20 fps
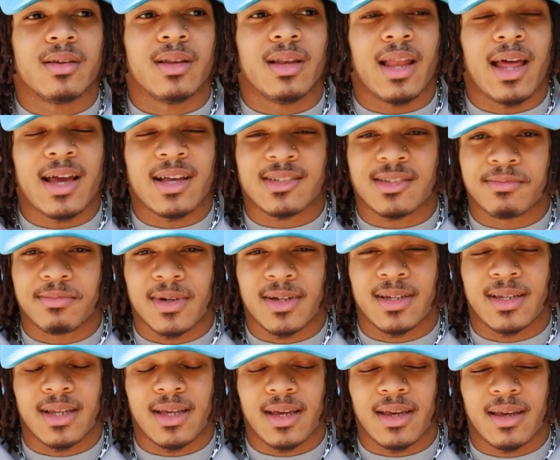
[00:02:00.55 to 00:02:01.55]
last
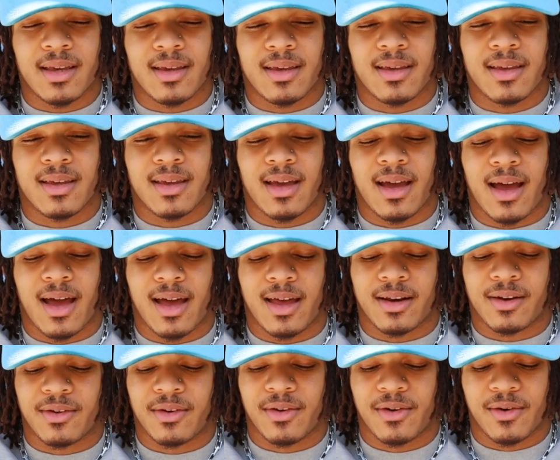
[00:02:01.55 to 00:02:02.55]
Monday, I don't